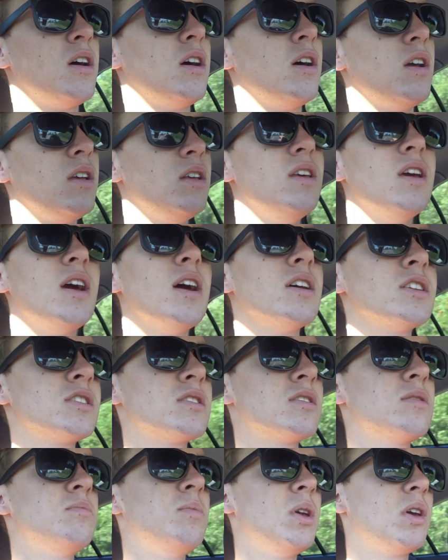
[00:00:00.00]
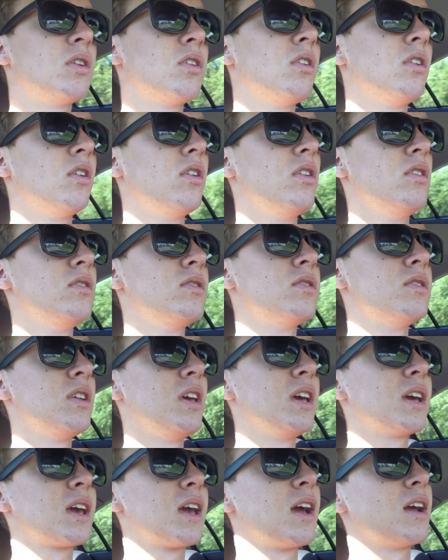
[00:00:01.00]
Yes, because
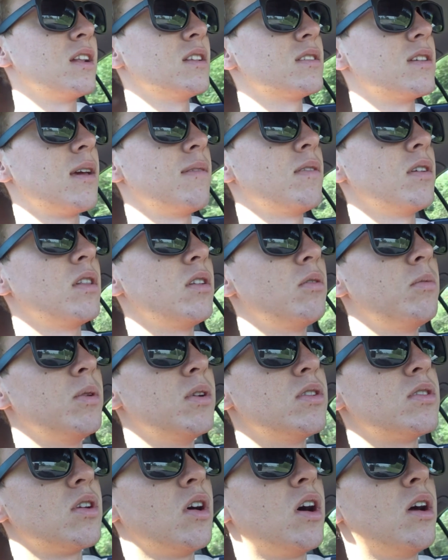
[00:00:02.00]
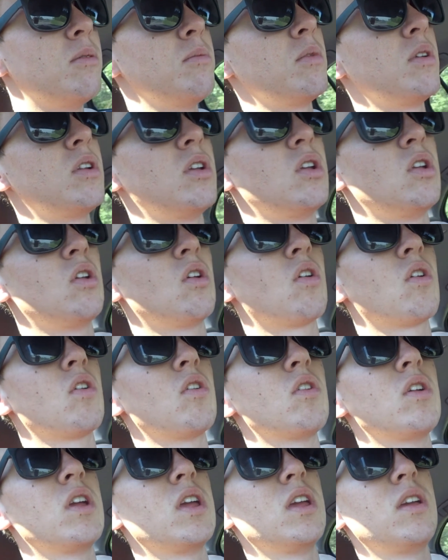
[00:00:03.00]
it can save you a little bit of time. No,
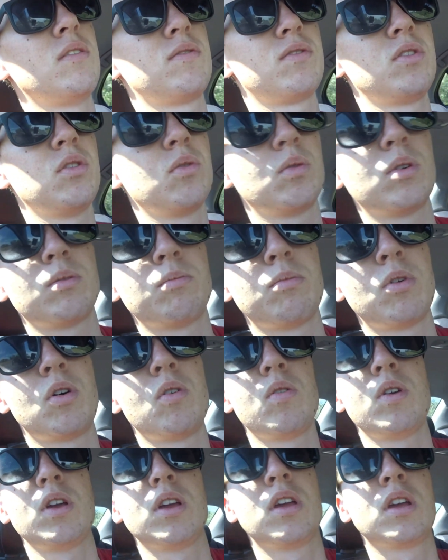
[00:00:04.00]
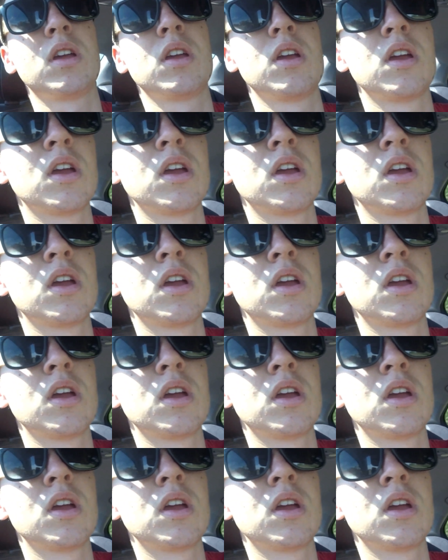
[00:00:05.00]
if you are mowing,